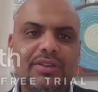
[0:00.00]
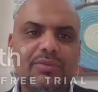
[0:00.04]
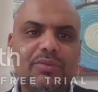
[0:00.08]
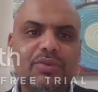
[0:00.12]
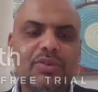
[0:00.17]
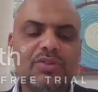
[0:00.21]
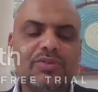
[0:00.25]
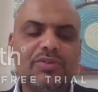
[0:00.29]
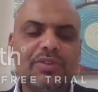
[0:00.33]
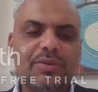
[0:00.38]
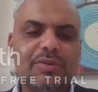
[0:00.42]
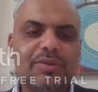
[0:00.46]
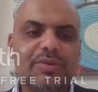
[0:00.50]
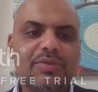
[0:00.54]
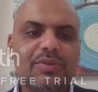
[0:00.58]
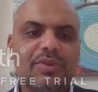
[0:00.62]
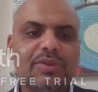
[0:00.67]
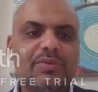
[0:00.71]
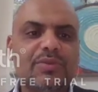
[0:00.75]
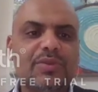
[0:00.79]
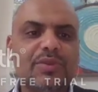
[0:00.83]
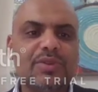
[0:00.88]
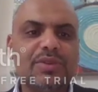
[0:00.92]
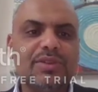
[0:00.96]
and the most famous
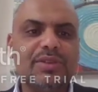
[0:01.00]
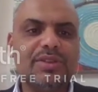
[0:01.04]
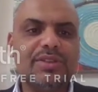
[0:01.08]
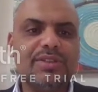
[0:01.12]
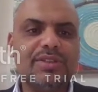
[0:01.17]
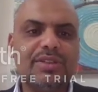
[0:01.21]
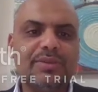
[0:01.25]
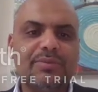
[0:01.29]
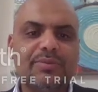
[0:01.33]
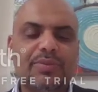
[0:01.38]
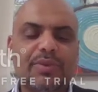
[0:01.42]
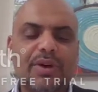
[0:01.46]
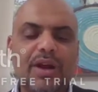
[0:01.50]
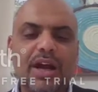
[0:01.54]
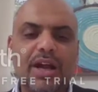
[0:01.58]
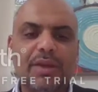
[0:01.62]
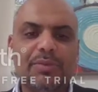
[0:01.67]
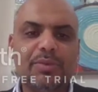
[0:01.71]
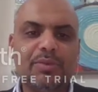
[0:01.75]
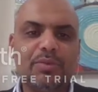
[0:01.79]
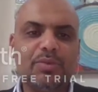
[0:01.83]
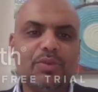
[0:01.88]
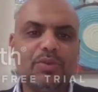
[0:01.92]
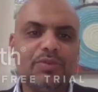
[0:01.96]
one is the
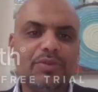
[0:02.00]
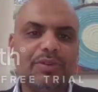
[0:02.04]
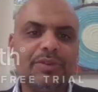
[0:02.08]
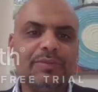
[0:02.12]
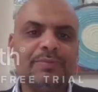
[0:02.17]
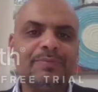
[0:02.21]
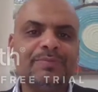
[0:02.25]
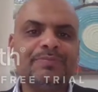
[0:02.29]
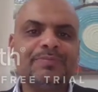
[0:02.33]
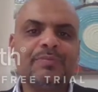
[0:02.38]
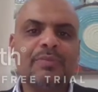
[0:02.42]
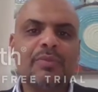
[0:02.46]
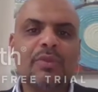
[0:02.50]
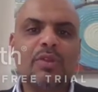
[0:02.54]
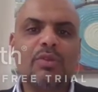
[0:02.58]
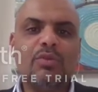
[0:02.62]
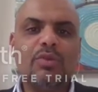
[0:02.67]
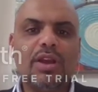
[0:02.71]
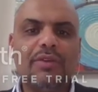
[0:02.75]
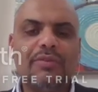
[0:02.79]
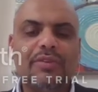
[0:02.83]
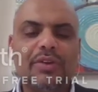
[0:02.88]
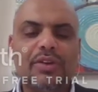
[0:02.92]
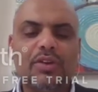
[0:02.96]
ibuprofen.
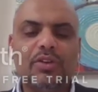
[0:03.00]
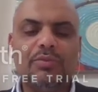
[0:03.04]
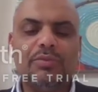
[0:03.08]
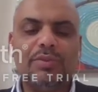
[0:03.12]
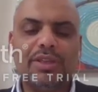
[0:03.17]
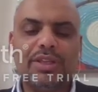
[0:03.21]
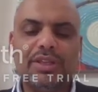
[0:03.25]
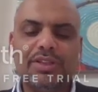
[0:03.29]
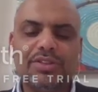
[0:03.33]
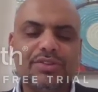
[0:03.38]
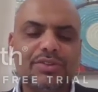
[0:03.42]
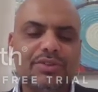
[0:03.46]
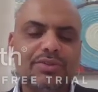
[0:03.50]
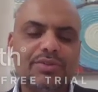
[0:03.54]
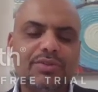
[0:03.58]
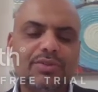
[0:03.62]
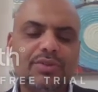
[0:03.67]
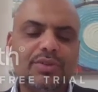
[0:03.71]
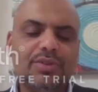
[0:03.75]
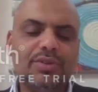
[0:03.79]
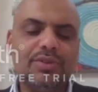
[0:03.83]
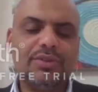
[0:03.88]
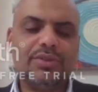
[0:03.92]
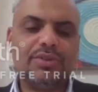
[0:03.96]
We have a combination,
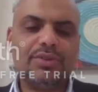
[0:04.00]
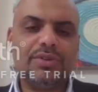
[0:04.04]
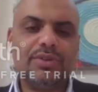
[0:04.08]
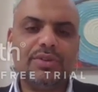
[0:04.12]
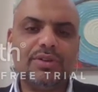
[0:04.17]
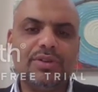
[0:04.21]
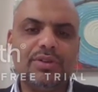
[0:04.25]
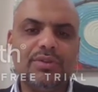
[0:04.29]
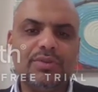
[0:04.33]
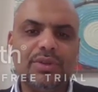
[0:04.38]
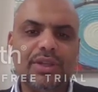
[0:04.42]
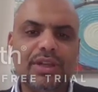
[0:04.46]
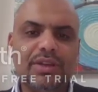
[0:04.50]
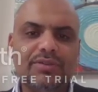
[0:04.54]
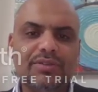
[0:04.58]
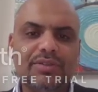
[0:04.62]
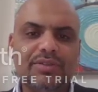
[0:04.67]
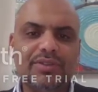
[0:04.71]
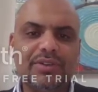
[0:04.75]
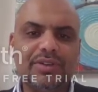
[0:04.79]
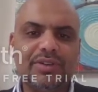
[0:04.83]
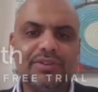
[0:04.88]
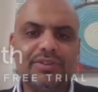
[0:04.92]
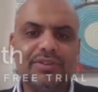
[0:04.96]
or we have
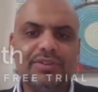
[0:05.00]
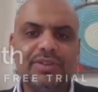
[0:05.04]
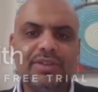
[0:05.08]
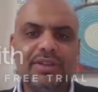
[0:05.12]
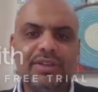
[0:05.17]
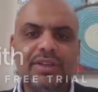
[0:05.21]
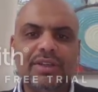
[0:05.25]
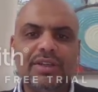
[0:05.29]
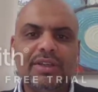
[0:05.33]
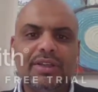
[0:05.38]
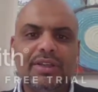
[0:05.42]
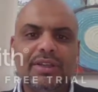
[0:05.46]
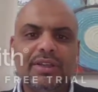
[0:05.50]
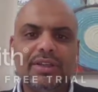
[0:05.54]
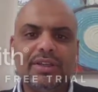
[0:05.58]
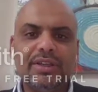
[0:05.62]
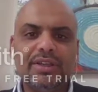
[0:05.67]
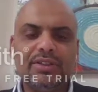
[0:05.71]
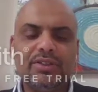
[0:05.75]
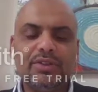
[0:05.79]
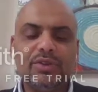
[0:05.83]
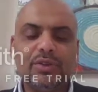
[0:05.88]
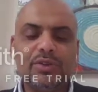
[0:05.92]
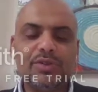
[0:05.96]
different
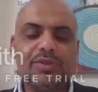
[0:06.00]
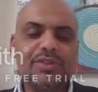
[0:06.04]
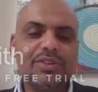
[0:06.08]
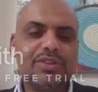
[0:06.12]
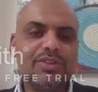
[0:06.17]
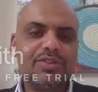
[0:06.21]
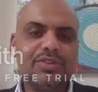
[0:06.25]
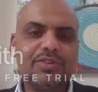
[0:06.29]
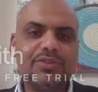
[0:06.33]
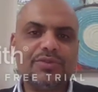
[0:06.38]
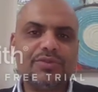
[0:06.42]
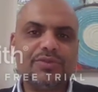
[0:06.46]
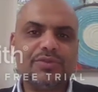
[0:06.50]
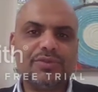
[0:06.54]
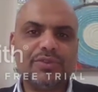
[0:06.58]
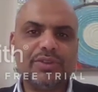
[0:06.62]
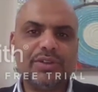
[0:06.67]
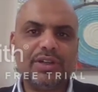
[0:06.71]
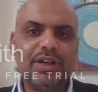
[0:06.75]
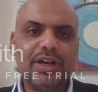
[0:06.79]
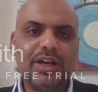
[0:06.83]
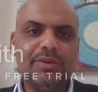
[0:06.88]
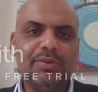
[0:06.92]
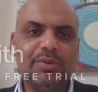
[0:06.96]
dosage of
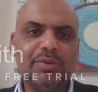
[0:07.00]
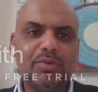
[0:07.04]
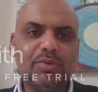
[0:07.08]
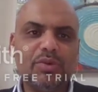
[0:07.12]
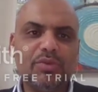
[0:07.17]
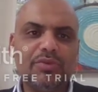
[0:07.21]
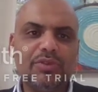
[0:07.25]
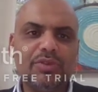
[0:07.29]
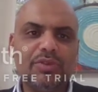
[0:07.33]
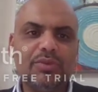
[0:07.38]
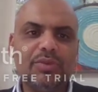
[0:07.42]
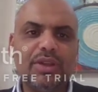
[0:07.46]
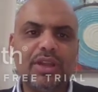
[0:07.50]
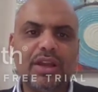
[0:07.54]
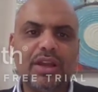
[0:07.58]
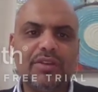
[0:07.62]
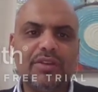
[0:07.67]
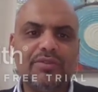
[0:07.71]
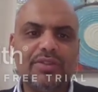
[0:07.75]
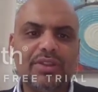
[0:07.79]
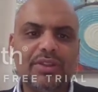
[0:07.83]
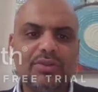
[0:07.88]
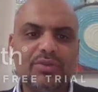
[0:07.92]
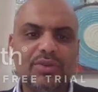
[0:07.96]
ibuprofen. We
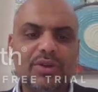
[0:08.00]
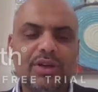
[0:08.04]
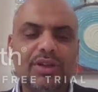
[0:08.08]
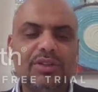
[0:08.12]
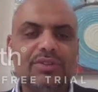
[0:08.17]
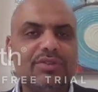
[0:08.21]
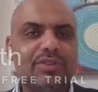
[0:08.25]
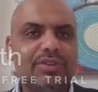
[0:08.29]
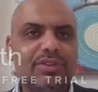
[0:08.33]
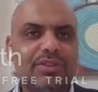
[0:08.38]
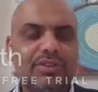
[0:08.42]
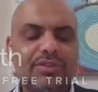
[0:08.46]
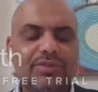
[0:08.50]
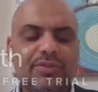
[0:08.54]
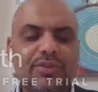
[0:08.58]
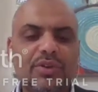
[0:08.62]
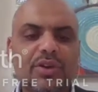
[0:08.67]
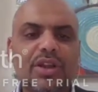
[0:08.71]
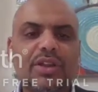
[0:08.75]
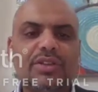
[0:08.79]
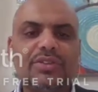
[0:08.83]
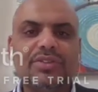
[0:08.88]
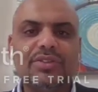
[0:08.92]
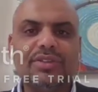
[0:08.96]
have the 200, the
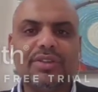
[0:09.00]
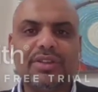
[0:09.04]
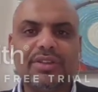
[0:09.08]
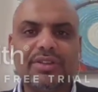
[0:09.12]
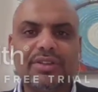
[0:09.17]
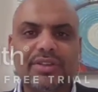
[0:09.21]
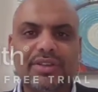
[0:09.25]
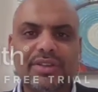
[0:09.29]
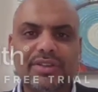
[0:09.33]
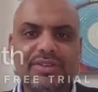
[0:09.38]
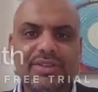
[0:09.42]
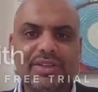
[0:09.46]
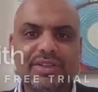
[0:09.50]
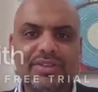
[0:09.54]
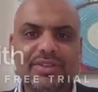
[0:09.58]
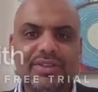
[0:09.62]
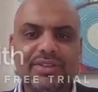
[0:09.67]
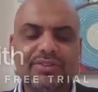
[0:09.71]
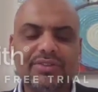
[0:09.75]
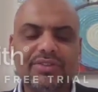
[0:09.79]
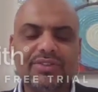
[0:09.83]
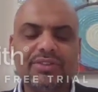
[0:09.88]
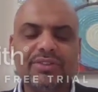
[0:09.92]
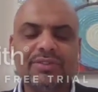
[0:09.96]
400, and the
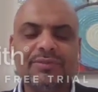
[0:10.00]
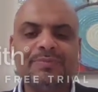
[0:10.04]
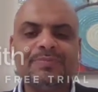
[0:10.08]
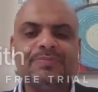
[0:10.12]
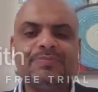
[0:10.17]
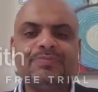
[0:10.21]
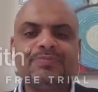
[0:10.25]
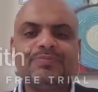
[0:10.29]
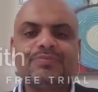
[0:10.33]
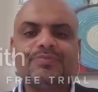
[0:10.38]
600. And